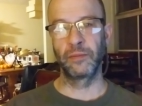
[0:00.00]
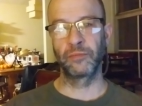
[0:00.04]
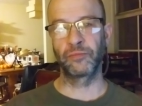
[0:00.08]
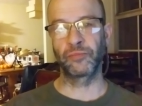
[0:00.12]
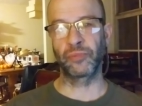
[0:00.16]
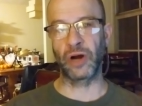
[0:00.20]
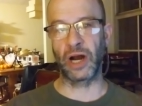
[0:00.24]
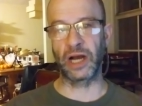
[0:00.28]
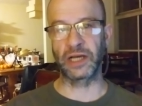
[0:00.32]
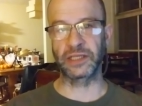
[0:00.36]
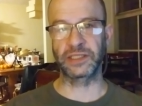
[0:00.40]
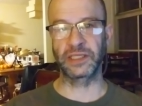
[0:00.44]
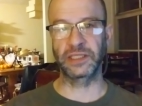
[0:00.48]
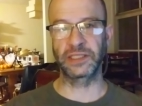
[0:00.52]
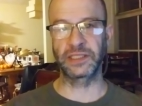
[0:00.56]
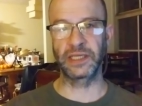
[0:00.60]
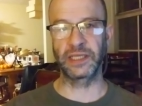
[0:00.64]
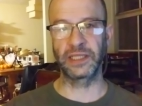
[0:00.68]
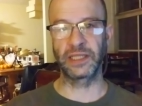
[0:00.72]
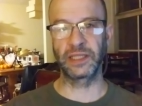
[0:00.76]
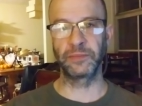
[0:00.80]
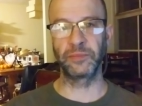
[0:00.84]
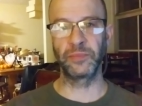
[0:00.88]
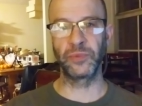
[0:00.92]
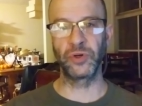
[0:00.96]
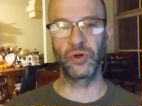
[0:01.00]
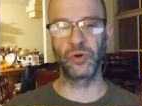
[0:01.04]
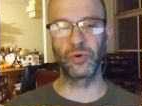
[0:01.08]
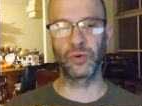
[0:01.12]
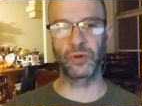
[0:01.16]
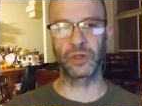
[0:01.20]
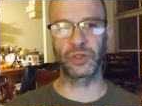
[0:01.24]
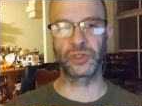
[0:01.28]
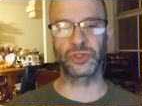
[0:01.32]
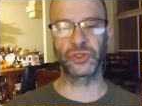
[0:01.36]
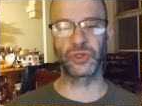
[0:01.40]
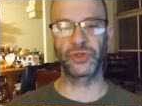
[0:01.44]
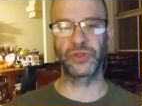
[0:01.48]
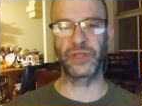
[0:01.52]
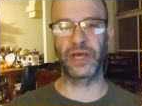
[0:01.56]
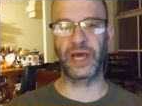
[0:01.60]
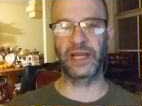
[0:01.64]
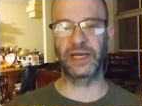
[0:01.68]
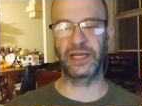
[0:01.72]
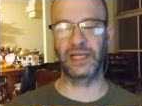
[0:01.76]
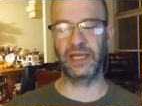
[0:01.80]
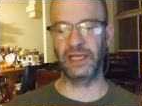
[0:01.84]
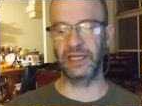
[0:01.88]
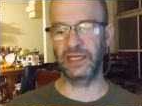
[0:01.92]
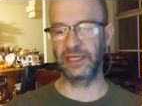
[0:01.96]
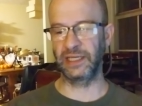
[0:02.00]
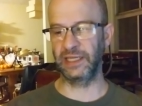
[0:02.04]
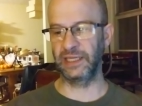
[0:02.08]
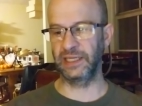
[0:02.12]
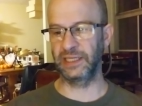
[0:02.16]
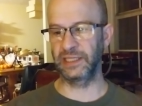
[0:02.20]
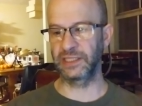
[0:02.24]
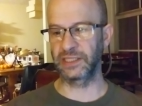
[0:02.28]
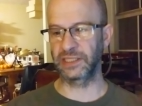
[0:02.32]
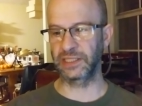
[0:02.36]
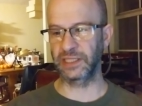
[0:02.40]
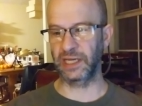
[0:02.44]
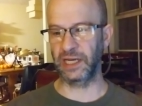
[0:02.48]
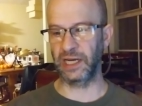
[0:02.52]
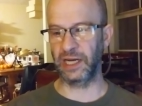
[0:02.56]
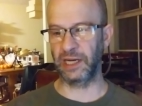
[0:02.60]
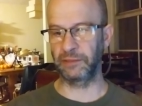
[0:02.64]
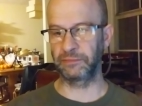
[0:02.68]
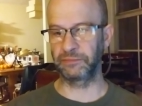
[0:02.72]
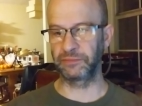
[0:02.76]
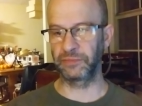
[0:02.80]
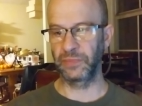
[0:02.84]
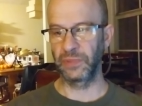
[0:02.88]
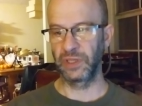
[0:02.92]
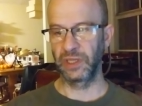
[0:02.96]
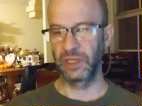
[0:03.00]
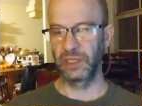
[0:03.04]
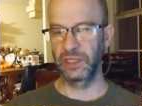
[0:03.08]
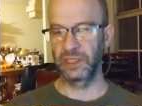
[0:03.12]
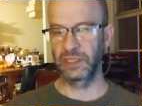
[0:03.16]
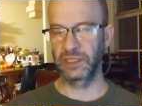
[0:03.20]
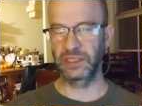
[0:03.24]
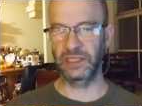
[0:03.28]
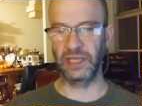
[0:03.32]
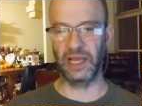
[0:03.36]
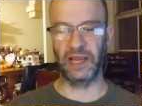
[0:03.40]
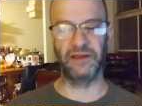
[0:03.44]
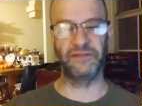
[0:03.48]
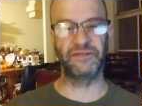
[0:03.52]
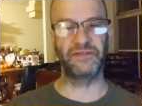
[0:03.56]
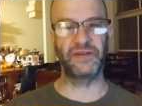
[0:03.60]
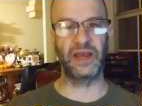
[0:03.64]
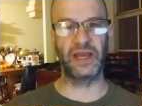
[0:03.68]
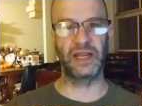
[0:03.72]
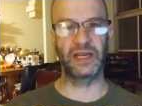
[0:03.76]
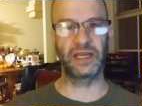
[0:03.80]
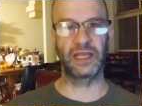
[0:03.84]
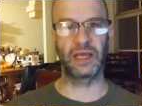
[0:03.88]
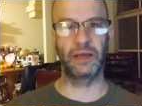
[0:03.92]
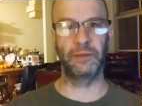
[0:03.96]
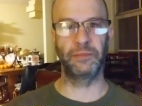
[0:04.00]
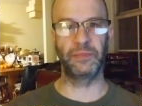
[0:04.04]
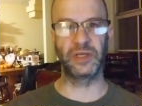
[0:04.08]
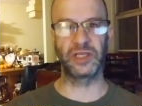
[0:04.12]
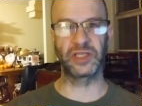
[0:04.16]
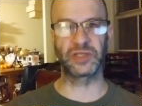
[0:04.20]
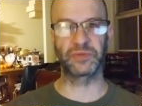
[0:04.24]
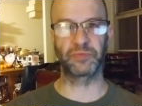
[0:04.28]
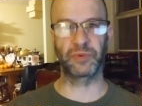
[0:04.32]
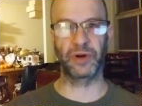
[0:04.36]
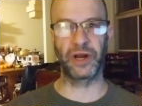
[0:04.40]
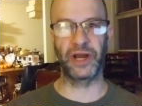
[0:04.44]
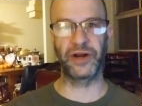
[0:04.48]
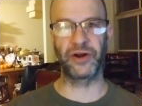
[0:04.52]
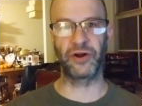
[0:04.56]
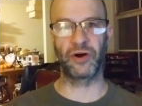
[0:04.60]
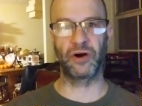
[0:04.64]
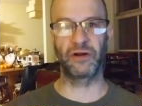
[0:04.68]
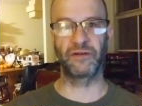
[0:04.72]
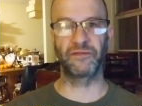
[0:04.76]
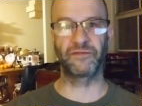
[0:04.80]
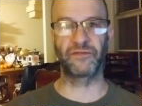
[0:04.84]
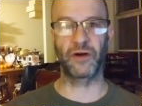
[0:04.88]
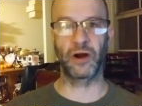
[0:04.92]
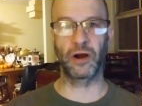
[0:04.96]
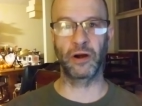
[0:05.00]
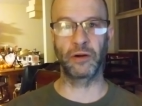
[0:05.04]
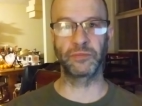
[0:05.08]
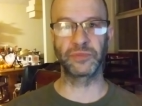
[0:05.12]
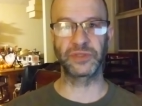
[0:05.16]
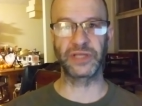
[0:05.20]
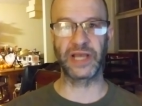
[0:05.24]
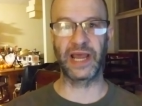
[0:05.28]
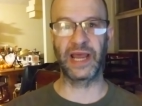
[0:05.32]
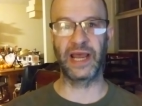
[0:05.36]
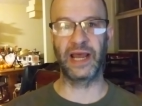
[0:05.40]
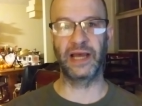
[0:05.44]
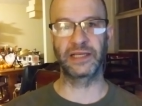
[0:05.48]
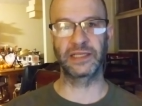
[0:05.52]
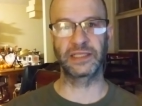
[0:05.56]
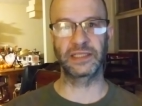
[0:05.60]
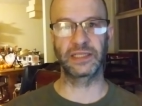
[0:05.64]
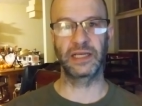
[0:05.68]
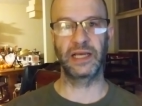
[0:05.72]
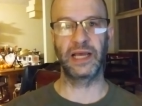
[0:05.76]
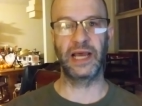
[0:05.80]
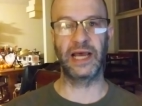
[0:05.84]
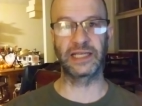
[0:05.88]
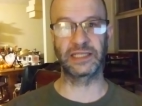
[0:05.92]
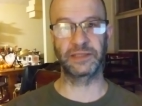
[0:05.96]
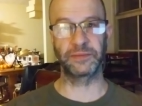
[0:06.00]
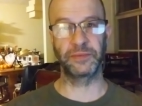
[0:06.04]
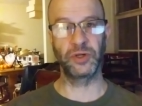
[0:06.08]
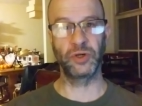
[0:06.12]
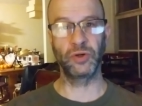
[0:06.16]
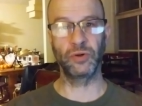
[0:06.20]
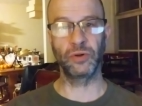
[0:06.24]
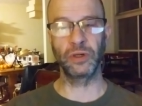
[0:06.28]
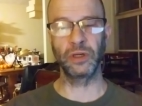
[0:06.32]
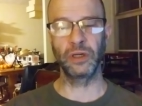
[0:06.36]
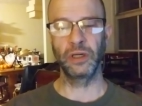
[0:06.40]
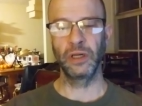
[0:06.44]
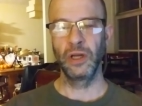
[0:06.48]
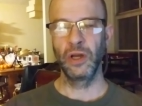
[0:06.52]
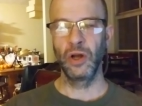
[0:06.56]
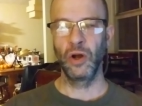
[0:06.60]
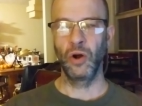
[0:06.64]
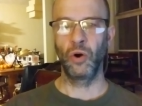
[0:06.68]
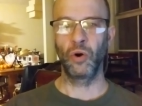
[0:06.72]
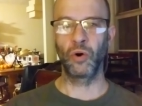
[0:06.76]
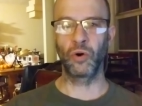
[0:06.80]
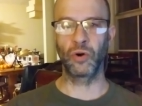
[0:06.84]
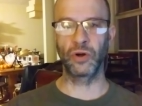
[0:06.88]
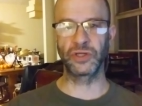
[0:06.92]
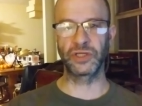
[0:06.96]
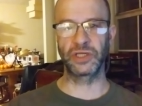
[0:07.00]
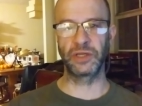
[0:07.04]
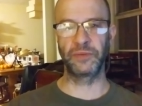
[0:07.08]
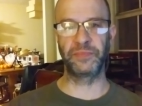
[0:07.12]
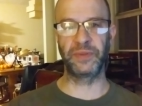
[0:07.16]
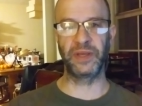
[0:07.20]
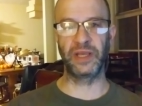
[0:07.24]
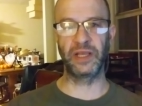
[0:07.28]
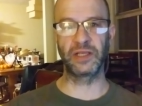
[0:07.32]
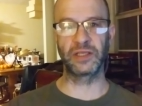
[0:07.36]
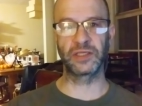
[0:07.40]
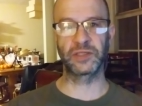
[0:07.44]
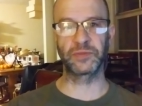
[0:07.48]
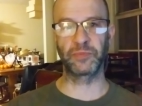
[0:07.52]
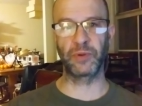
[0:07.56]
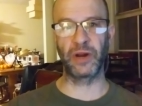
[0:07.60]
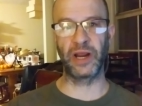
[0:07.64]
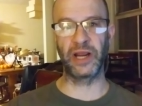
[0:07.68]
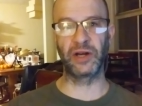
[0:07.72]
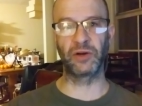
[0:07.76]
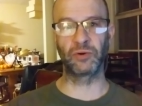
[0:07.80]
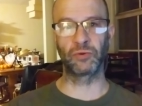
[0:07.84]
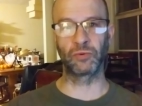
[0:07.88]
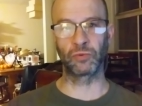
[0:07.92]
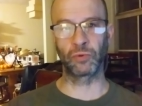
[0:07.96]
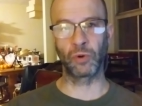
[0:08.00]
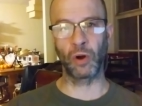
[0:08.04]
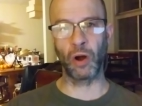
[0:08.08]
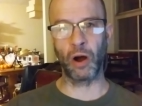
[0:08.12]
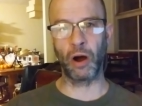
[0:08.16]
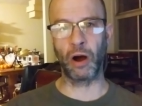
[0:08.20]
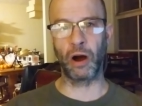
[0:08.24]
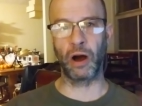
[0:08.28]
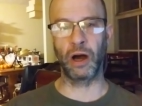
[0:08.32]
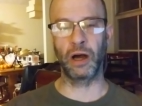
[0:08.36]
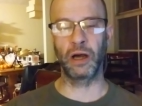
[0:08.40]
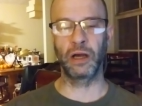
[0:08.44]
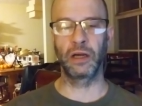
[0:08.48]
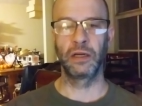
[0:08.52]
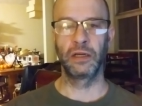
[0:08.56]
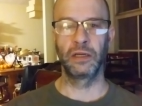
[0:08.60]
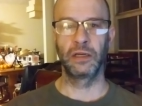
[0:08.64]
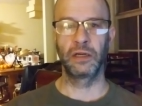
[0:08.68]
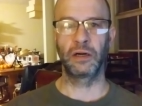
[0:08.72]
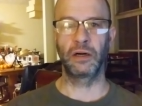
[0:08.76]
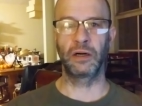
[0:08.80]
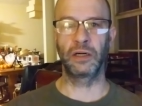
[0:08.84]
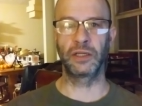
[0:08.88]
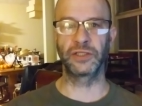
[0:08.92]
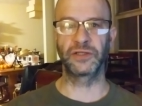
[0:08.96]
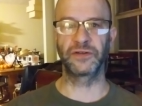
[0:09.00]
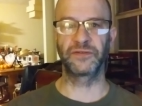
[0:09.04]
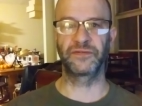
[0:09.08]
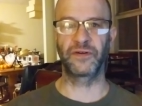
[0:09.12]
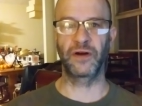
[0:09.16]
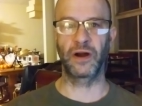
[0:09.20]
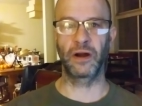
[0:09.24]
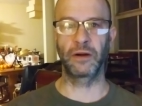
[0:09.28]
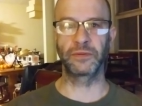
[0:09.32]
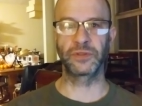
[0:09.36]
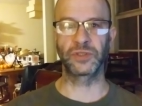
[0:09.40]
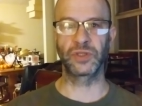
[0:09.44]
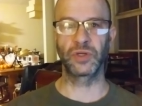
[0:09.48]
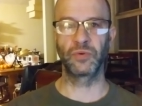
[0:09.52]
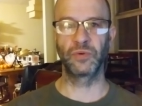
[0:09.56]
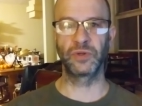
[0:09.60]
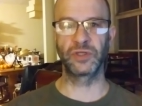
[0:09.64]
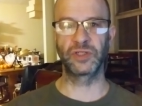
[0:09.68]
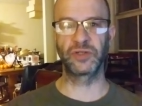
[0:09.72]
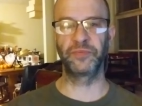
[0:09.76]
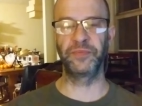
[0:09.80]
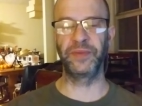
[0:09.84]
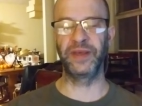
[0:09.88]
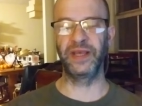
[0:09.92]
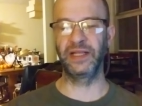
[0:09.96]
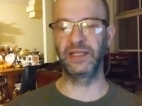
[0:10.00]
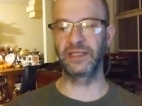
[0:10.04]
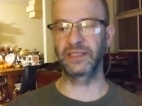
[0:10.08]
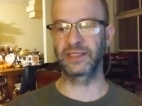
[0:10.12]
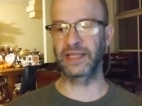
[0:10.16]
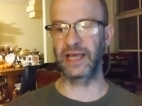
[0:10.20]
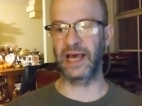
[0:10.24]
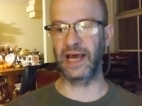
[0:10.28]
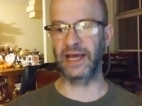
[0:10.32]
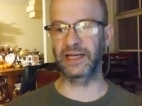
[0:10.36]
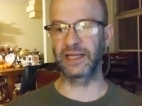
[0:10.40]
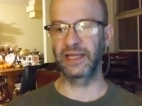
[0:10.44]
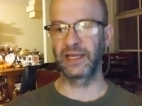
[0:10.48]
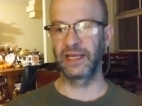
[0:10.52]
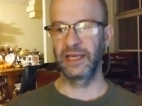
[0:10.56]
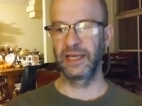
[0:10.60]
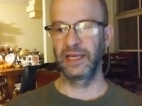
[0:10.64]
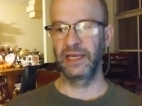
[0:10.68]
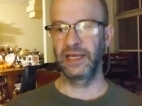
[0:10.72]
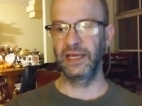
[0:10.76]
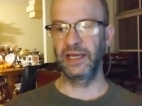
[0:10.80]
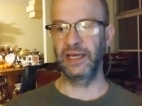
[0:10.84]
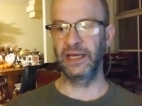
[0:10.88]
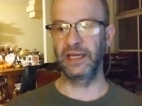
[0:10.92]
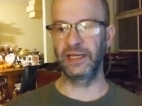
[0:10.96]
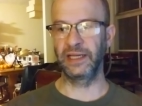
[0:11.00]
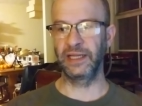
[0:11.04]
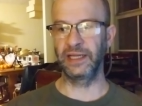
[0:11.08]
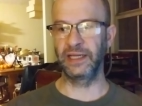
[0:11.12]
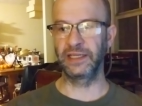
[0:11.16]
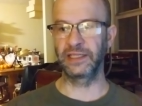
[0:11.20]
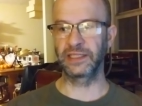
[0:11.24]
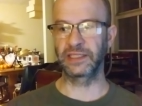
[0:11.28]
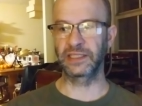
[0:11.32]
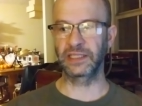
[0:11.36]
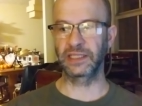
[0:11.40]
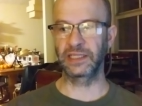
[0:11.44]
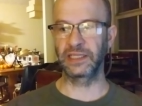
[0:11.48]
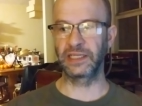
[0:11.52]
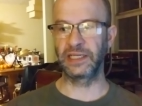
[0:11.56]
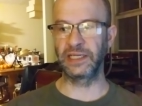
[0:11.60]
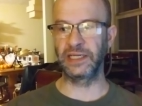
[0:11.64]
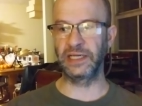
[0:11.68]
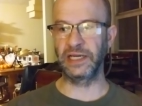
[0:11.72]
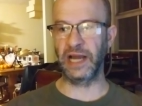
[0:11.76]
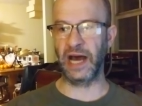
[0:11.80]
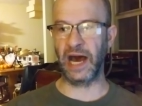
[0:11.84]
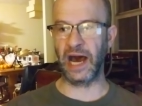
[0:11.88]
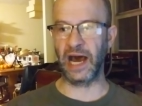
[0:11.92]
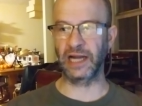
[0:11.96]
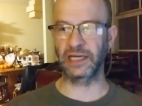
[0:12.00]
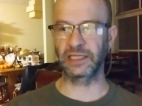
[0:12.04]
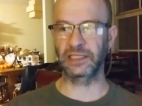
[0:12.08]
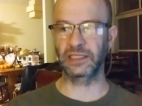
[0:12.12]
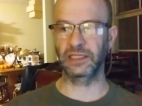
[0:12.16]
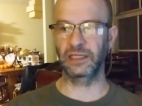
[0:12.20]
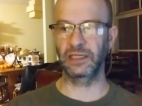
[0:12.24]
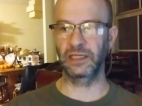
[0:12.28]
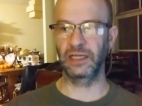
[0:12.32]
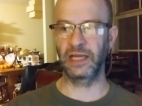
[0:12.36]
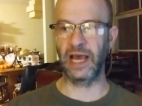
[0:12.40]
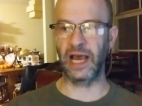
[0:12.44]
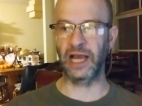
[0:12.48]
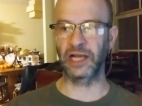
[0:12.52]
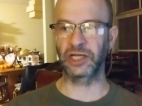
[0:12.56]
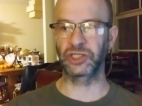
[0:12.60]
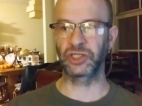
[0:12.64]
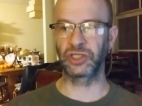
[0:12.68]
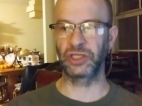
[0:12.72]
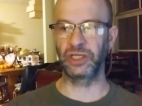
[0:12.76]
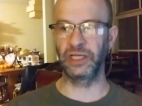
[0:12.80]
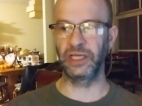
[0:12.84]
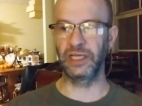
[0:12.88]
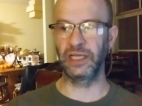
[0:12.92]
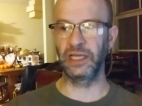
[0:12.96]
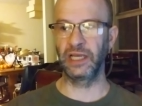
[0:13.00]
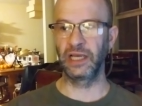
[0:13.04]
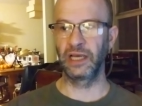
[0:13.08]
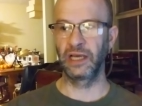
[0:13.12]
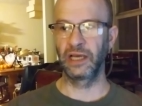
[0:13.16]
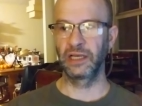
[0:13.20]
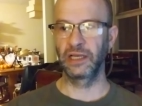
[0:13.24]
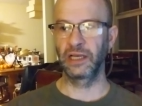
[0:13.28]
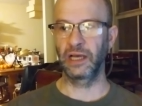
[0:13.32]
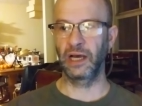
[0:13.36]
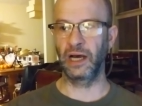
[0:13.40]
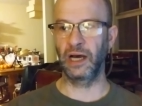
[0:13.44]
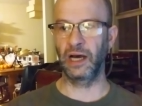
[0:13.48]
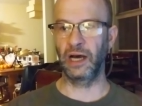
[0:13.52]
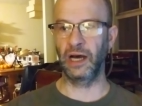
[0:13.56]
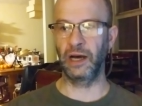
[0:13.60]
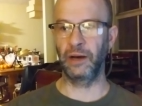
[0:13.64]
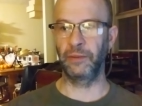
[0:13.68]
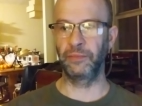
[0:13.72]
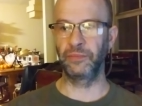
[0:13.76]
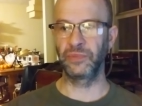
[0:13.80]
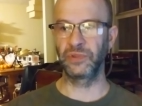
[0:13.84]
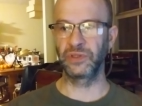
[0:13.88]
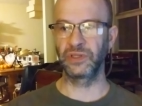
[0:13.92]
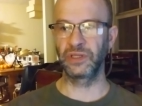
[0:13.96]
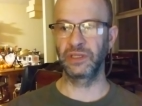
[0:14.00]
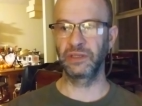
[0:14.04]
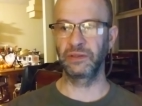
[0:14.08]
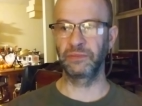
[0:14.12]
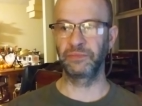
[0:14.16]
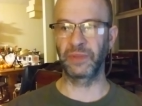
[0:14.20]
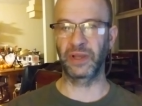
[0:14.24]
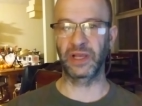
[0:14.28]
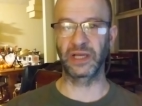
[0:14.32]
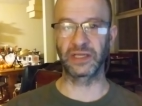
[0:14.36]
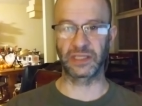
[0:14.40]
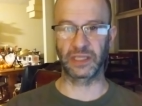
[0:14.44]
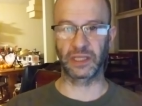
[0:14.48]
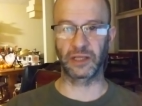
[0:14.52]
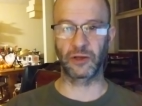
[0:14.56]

processing the manure so that it is um, safe and can be spread on farms as as a manure, or is it being sprayed raw onto farms? Which means that it is not actually um, because of the